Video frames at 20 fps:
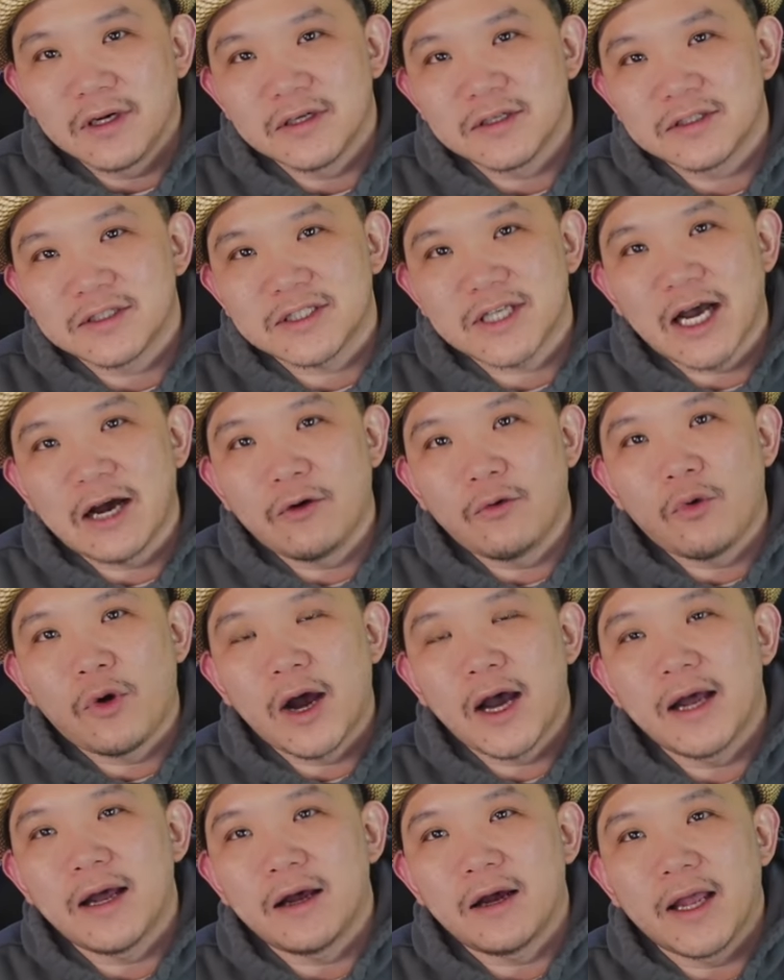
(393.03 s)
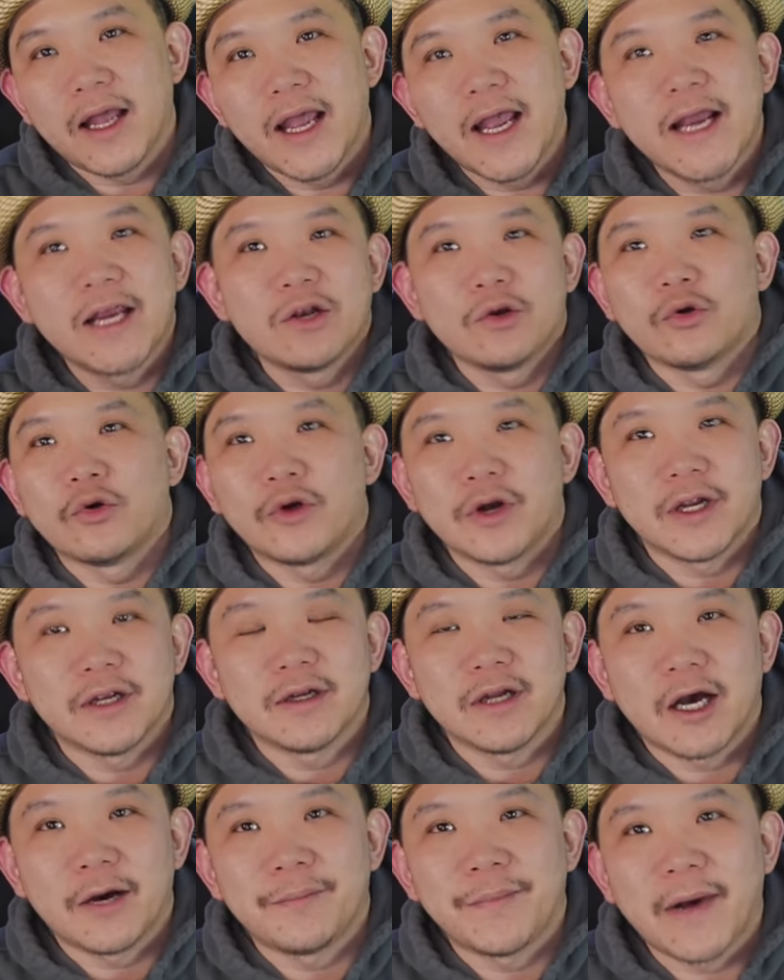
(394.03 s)
somewhat
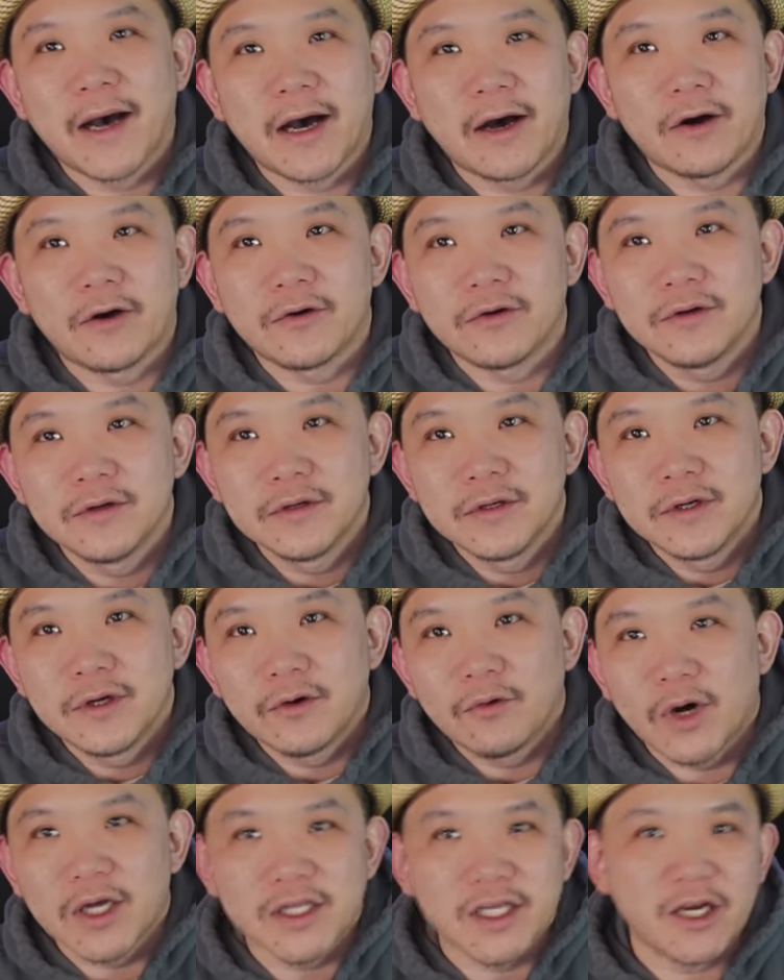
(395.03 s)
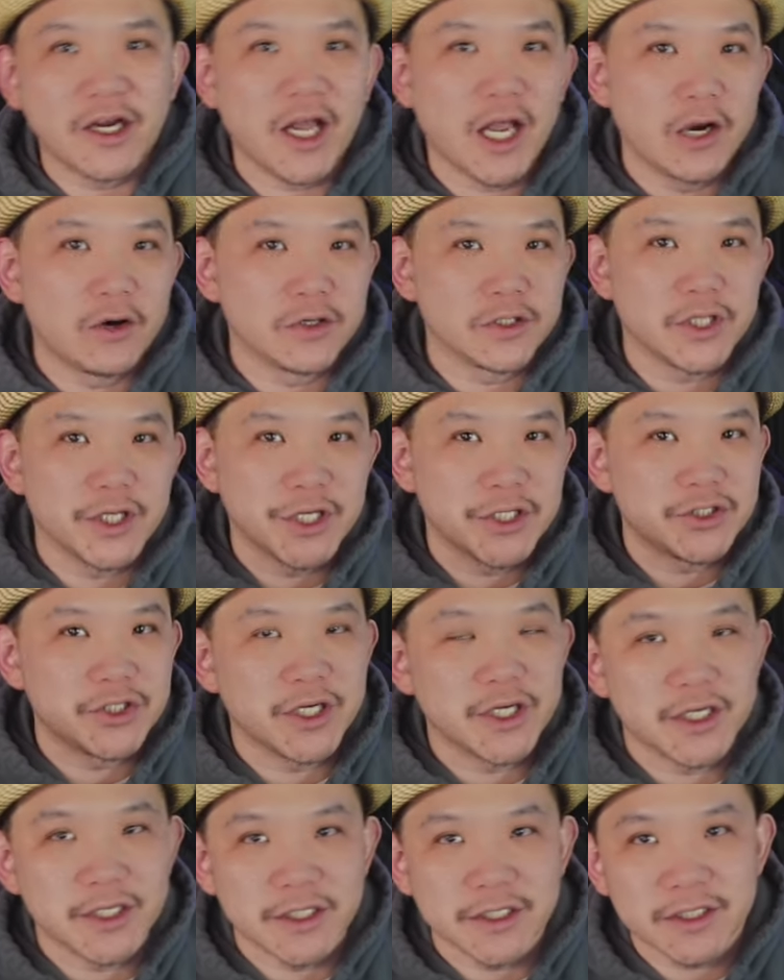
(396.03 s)
ignorant about what their heritage
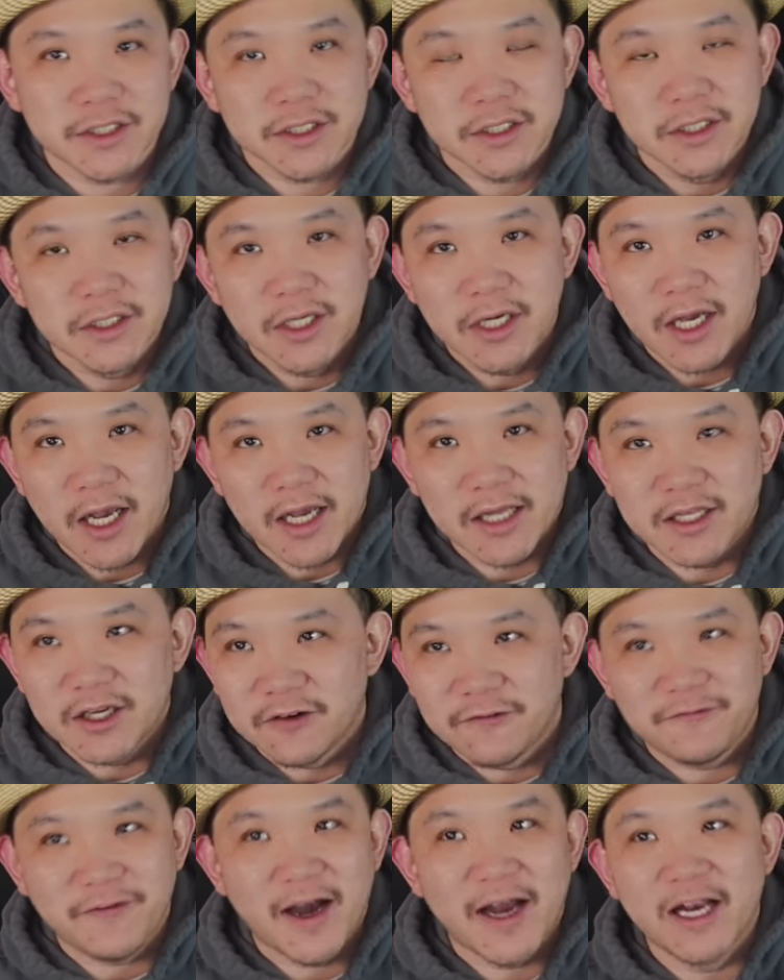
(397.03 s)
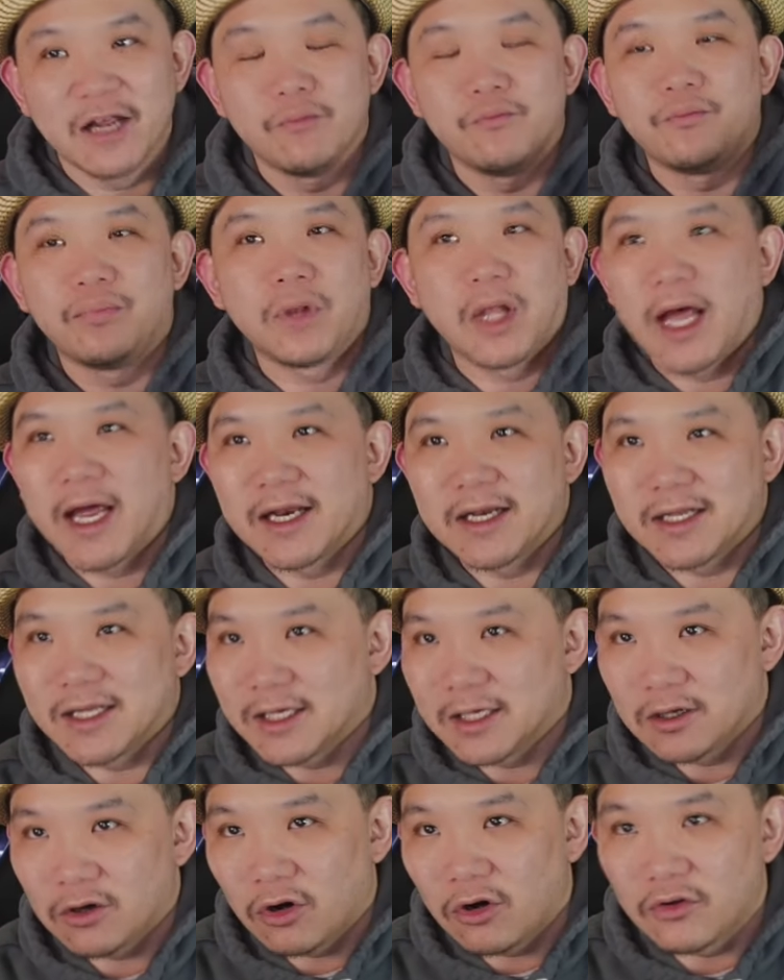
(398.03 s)
is. And they're fighting
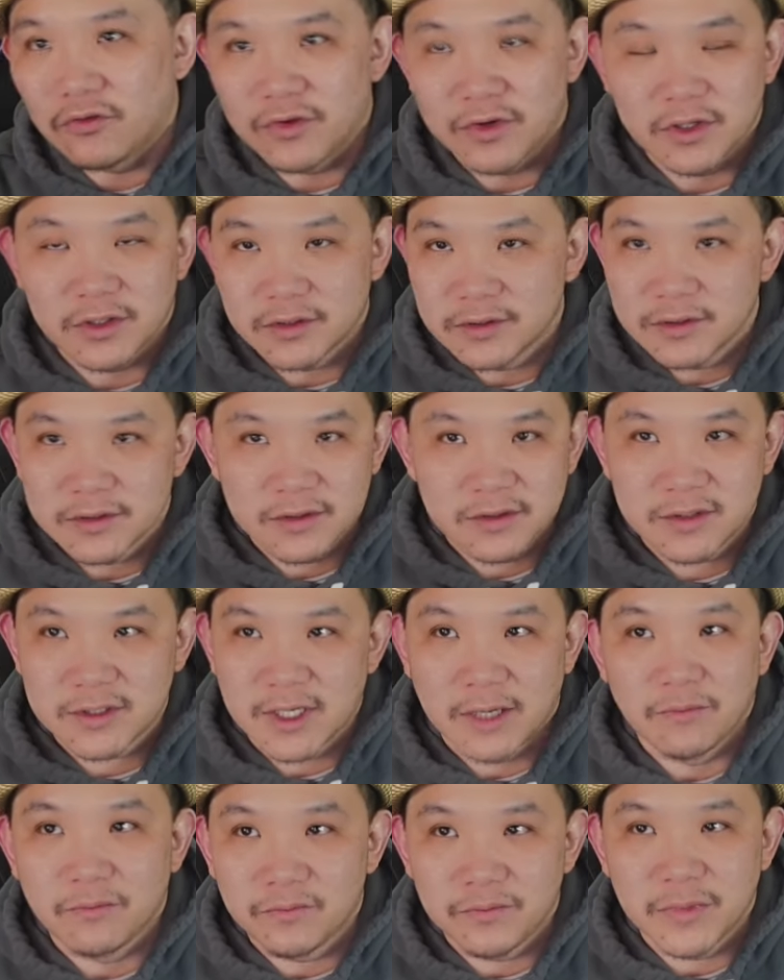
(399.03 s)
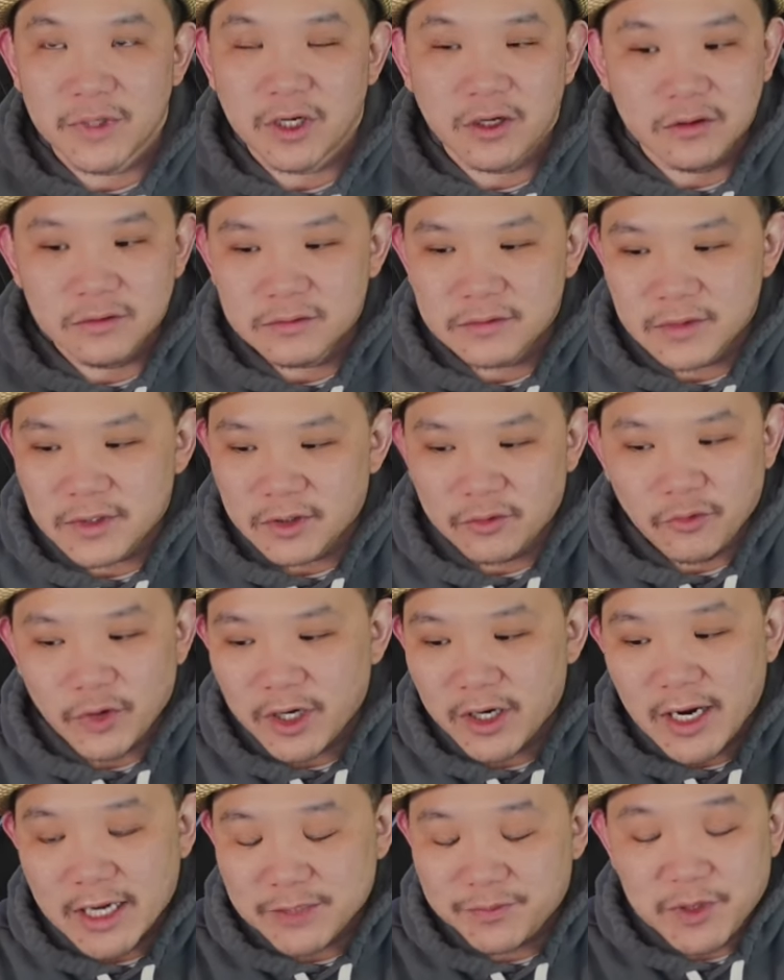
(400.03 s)
blindly over some,
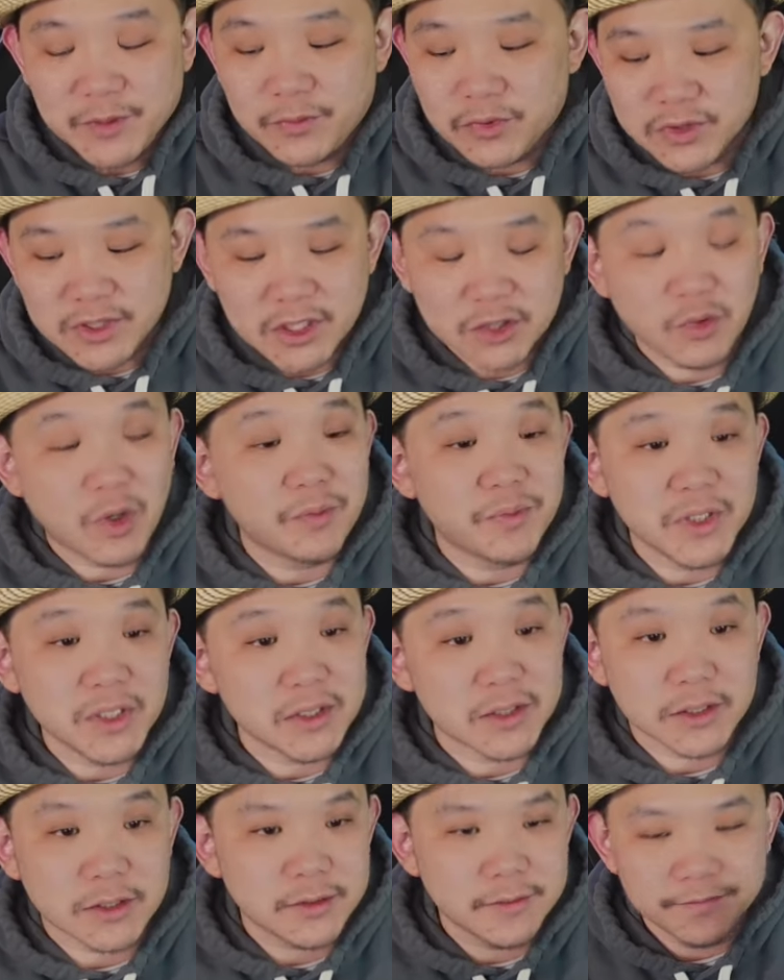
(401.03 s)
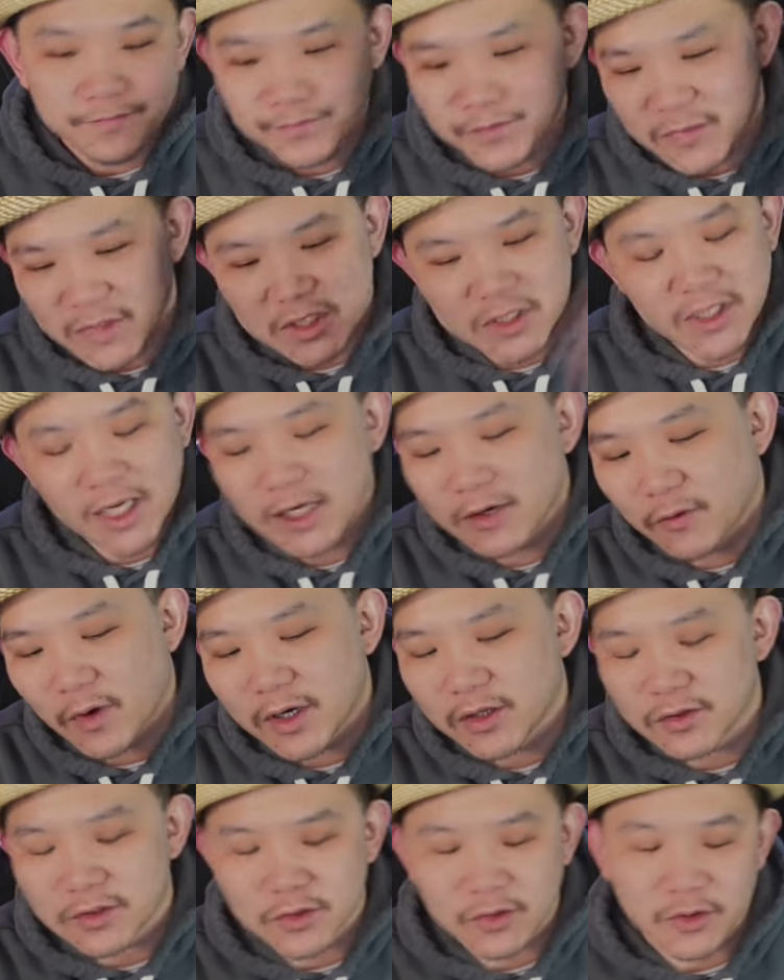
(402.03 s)
whereas people just want peace. It's kind of
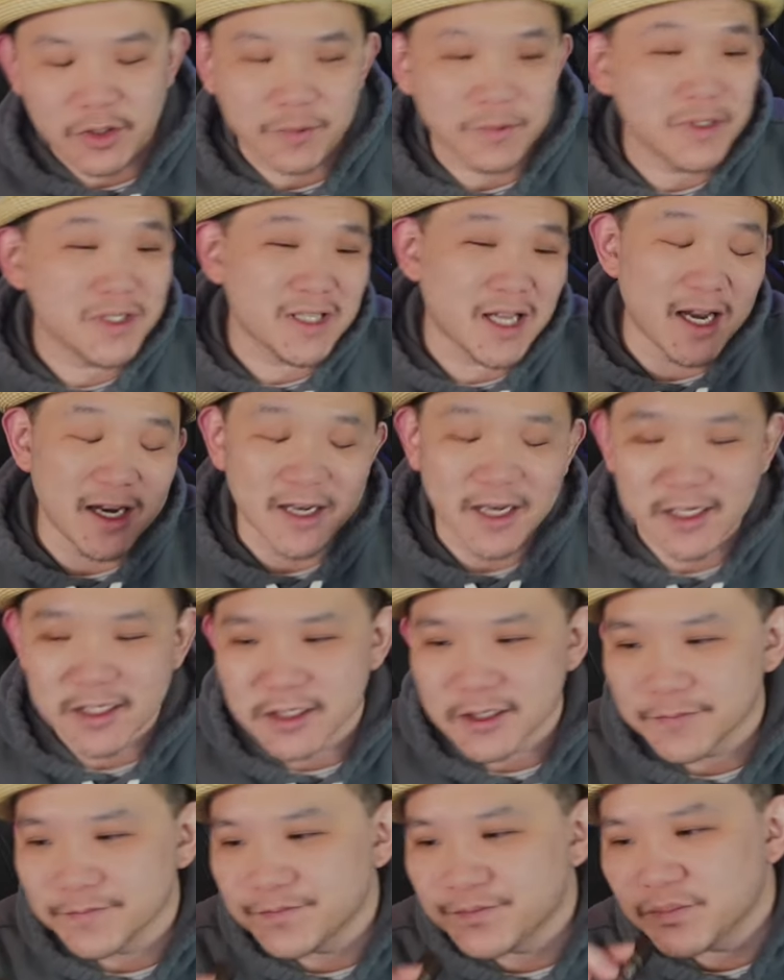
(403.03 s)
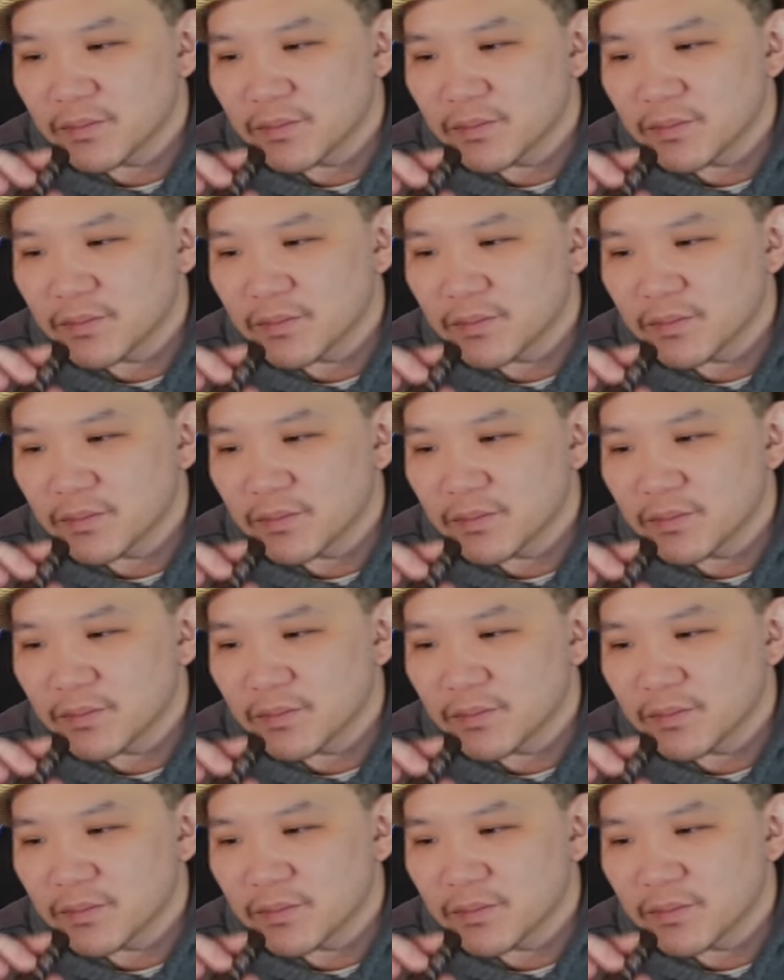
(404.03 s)
one of those stories, but it's kind of nice.